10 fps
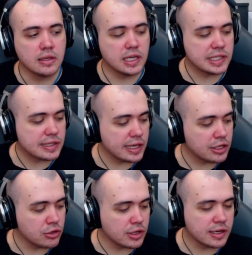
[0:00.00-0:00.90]
It's like
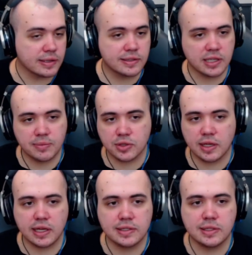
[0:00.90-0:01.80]
you can
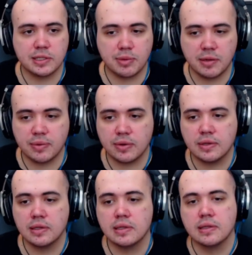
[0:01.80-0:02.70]
conceptualize these
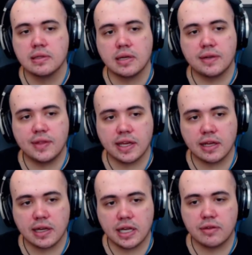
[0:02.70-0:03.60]
people and they can
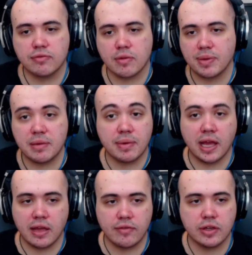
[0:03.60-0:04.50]
kind of repeat
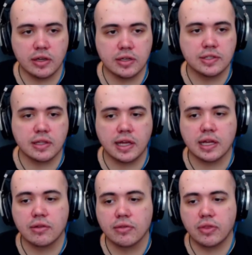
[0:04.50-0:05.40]
behaviors and
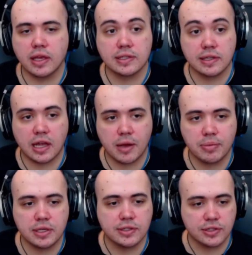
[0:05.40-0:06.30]
like things can
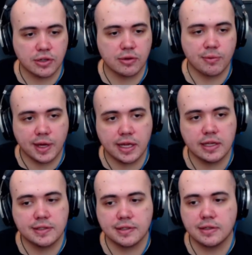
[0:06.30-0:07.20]
happen in certain
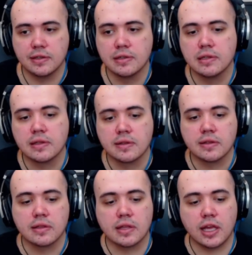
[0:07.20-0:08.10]
ways and
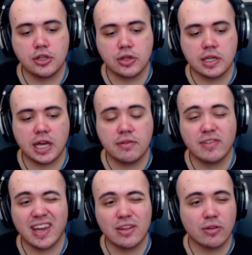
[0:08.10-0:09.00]
like you can kind of
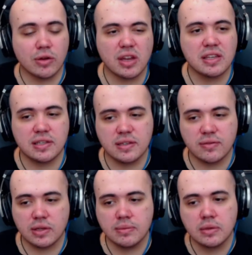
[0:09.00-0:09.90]
get your own idea of
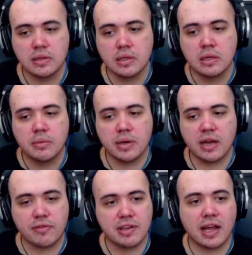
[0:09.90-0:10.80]
them. But
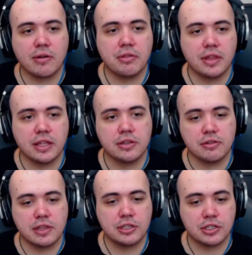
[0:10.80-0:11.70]
every now and then, you know,
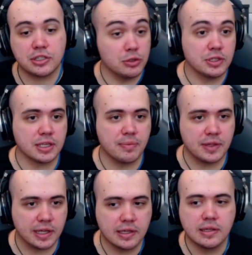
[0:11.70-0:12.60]
they just do
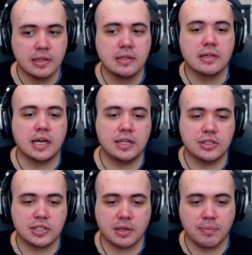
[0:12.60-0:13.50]
something and it's
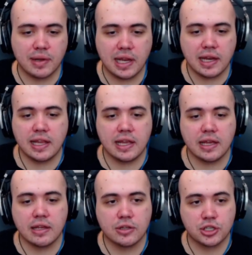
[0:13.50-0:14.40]
just
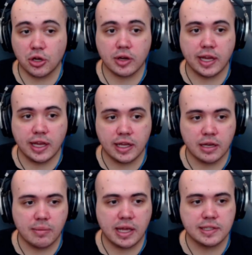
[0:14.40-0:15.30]
completely shocking and
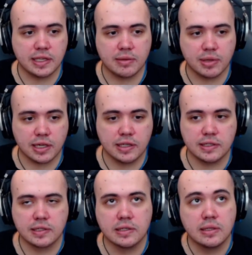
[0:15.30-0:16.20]
amazing
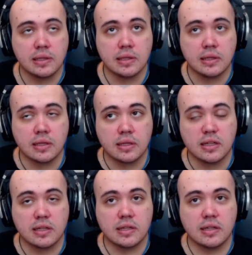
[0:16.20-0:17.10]
because
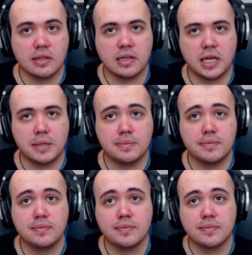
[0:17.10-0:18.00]

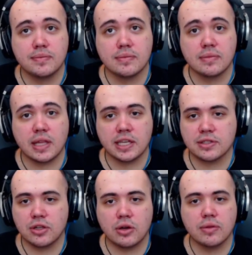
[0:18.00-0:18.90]
um, it's
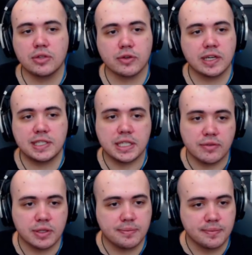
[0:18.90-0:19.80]
not your idea of
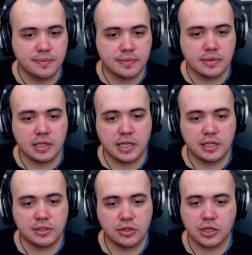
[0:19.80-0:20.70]
them and
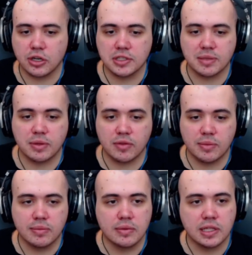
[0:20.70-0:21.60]
it's not your concept of
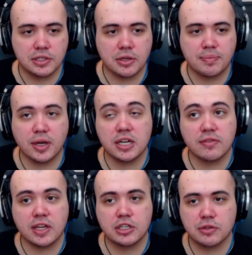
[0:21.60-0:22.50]
them. It's not part of
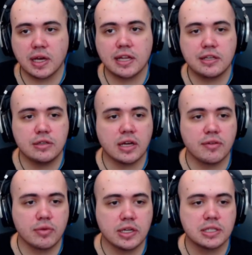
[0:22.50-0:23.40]
that duality you
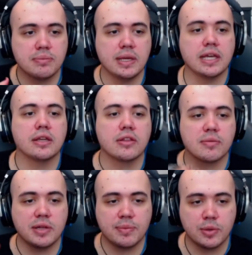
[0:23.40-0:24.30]
have where it's me and other
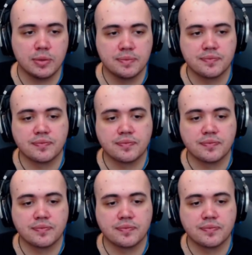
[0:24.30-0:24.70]
people.